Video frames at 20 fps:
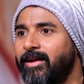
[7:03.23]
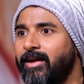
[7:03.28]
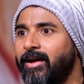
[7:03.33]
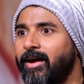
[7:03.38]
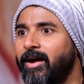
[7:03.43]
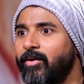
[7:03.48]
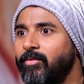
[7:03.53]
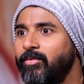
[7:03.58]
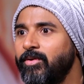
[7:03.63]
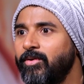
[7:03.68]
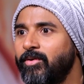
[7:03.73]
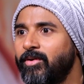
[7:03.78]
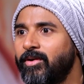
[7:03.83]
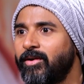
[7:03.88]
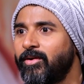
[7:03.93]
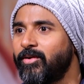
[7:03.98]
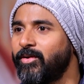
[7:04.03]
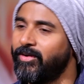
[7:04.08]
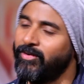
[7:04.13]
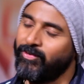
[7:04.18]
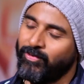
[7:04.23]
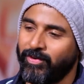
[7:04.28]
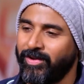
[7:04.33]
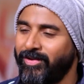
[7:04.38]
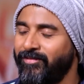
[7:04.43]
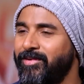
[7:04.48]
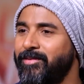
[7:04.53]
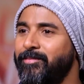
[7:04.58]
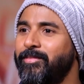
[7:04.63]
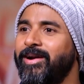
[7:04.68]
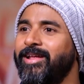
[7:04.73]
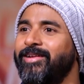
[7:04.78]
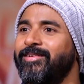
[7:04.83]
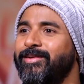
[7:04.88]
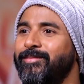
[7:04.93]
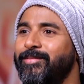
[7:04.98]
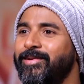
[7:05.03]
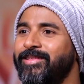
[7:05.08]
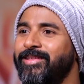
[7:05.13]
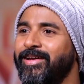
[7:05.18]
How are you going to do it? No, everybody
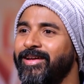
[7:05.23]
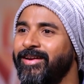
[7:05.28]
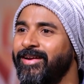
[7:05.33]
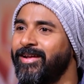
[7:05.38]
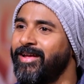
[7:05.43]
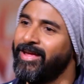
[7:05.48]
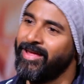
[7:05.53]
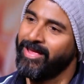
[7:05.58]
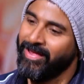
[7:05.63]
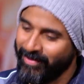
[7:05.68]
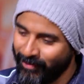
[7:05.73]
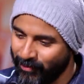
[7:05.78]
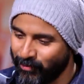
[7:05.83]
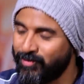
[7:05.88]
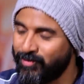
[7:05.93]
will be there. You